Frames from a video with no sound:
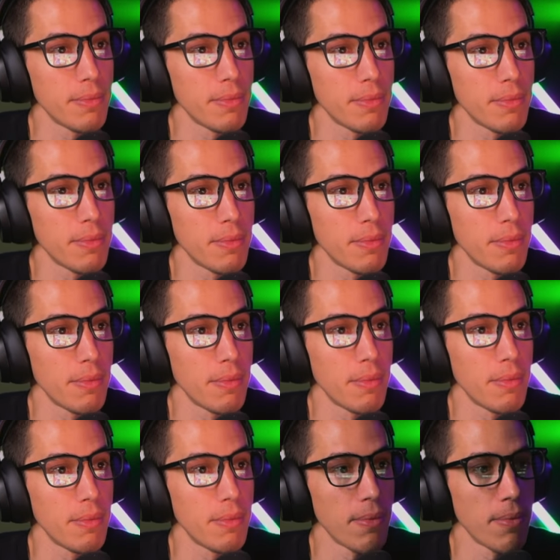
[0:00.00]

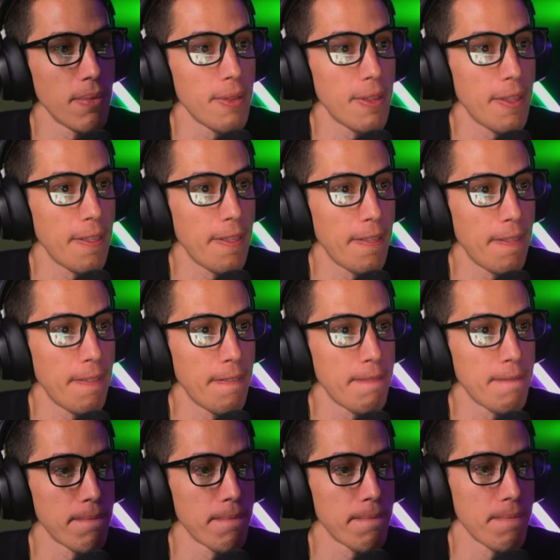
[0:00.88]

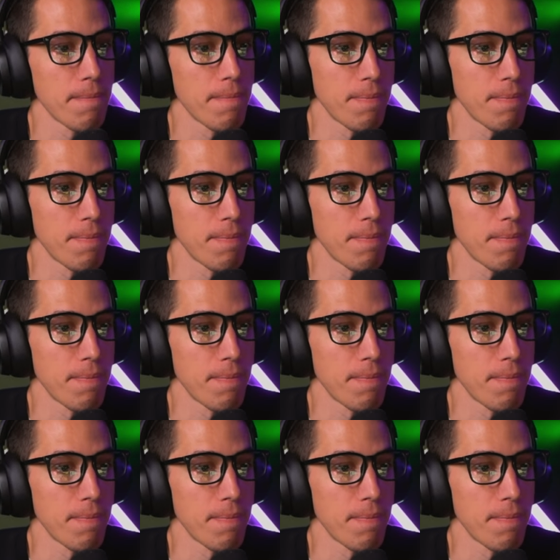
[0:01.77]
[no speech]